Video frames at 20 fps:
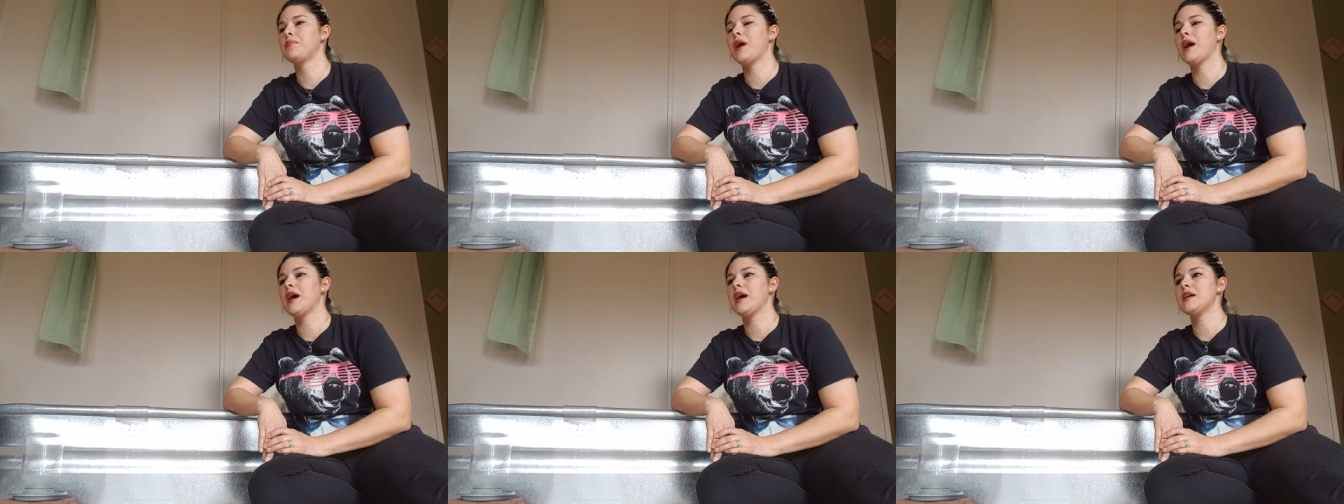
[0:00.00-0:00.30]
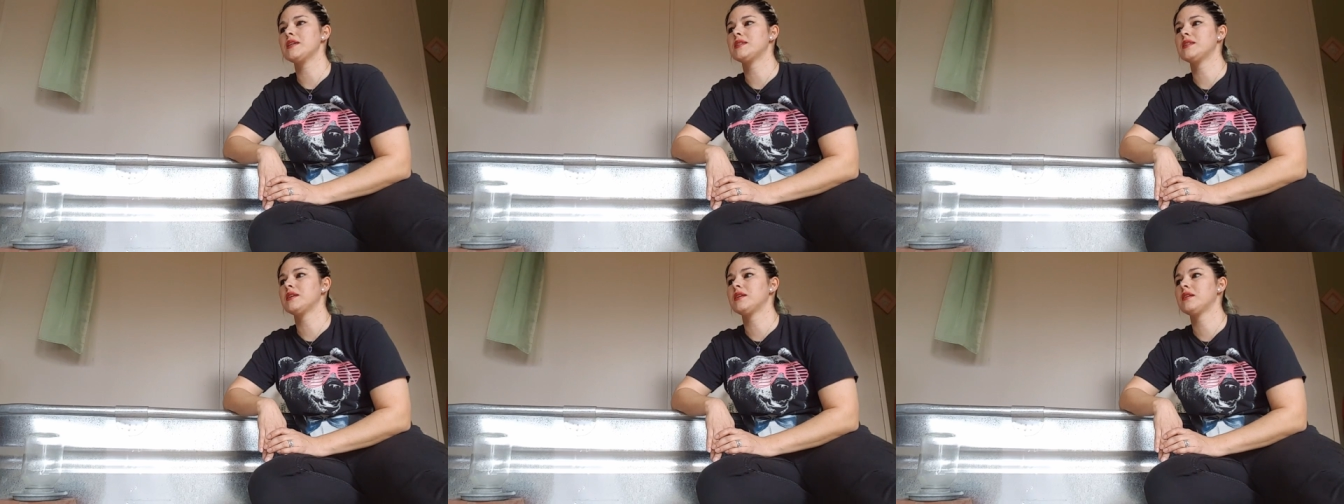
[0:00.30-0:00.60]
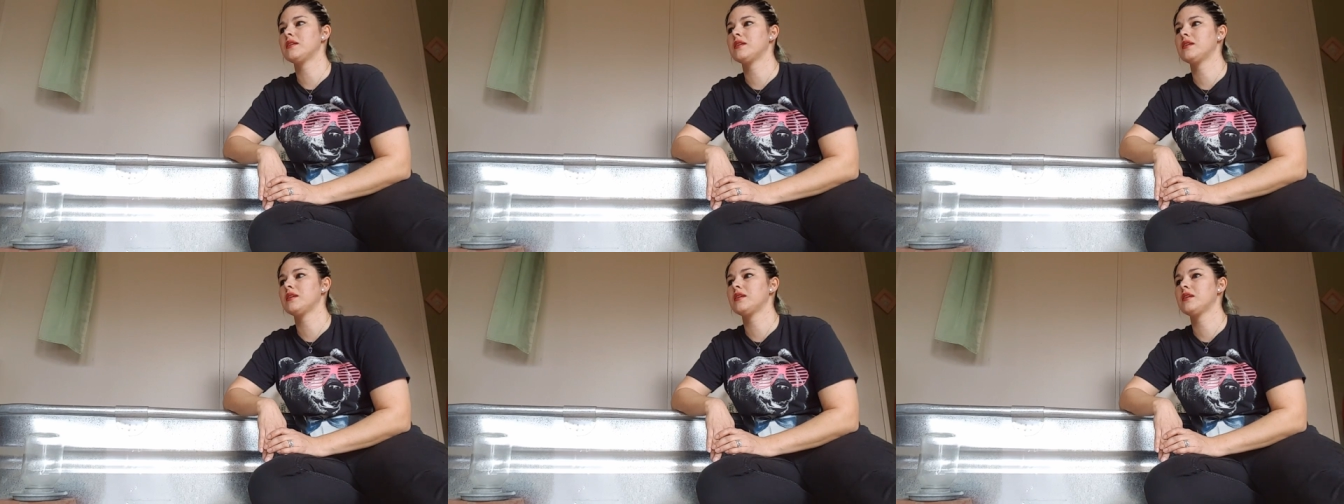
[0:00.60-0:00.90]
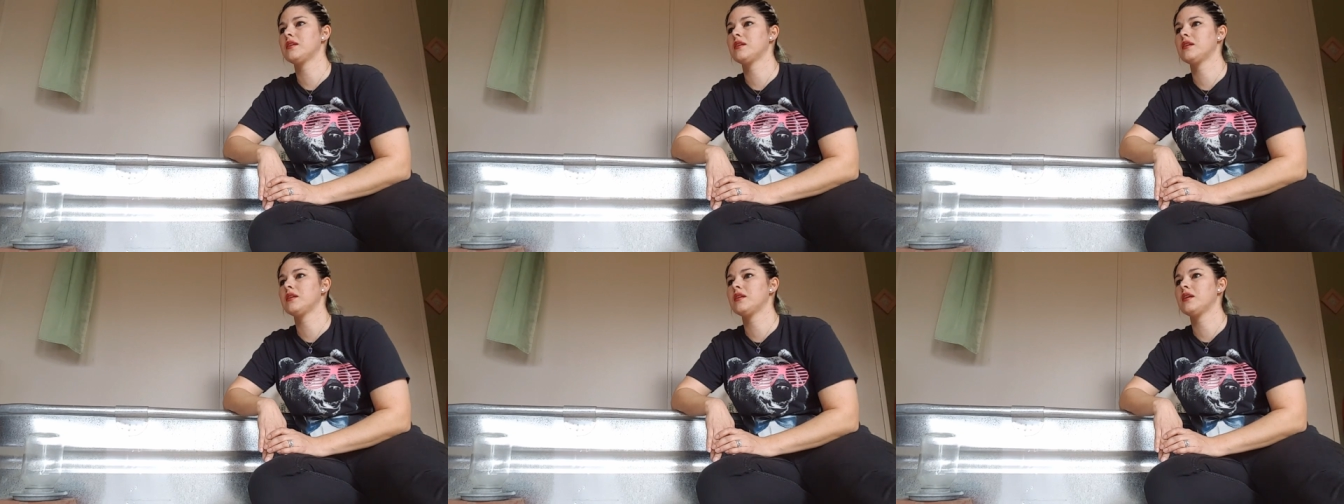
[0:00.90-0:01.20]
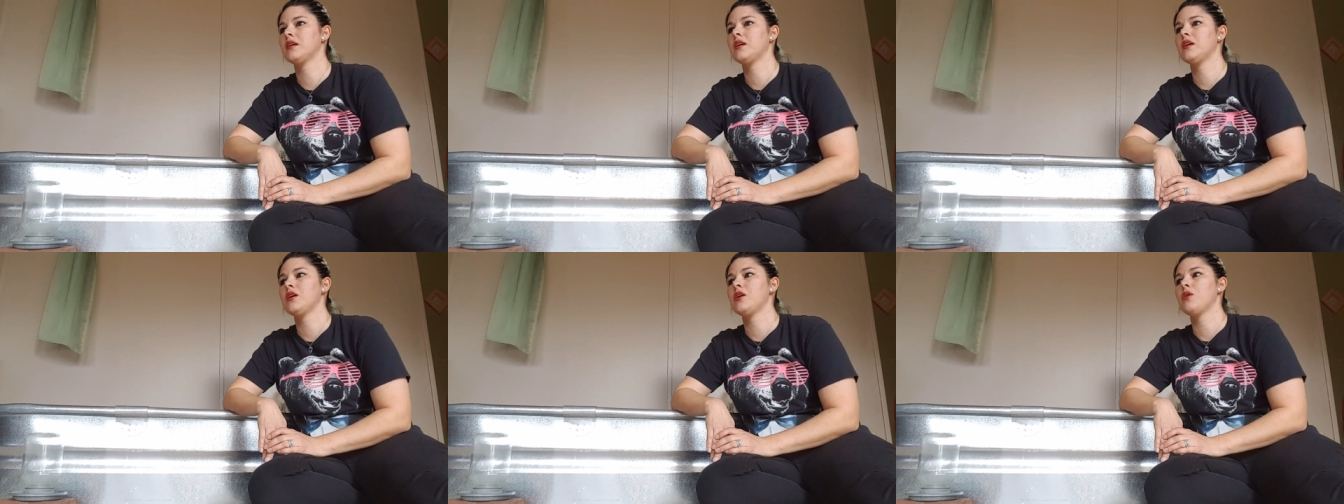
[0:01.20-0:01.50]
But
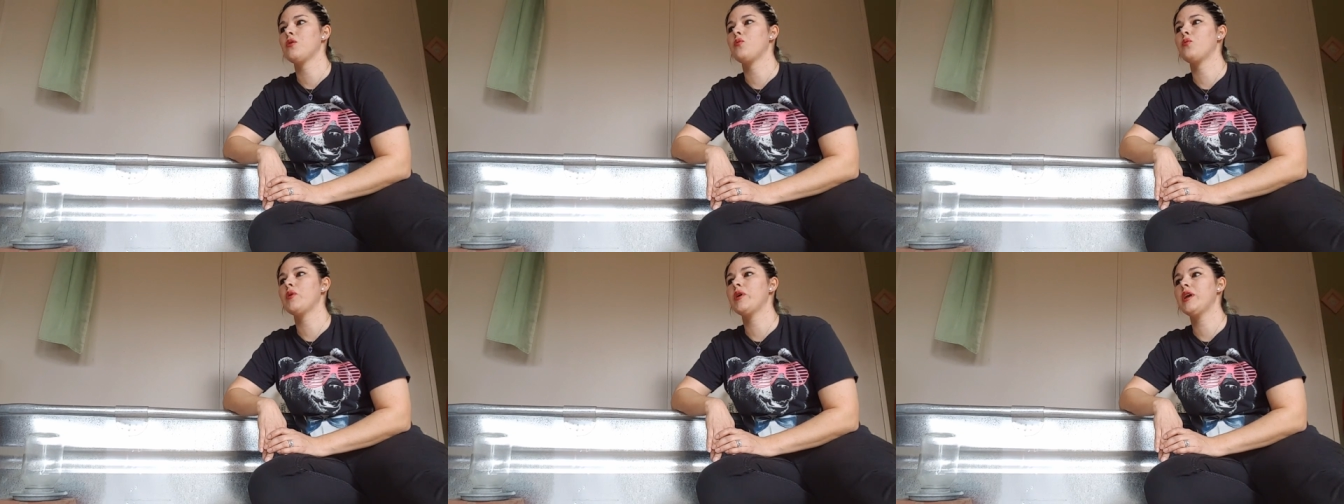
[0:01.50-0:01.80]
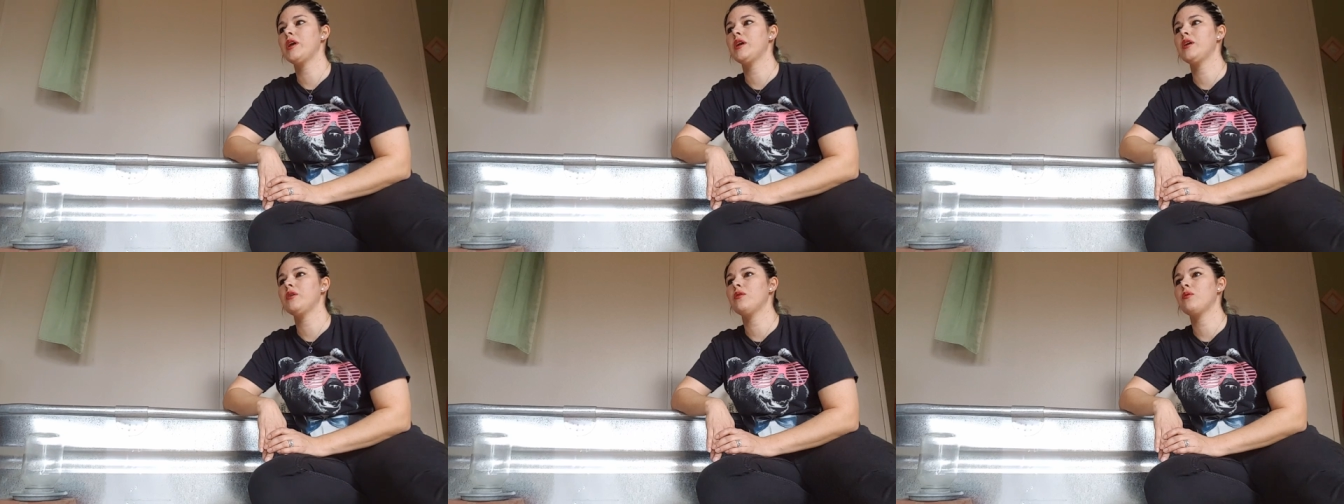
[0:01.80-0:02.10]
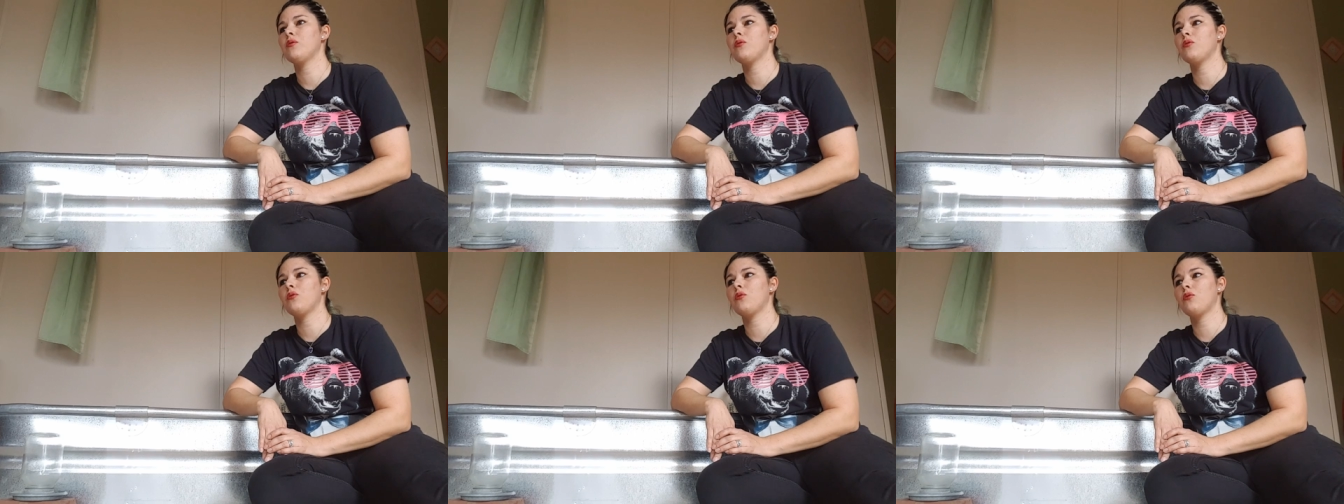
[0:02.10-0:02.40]
we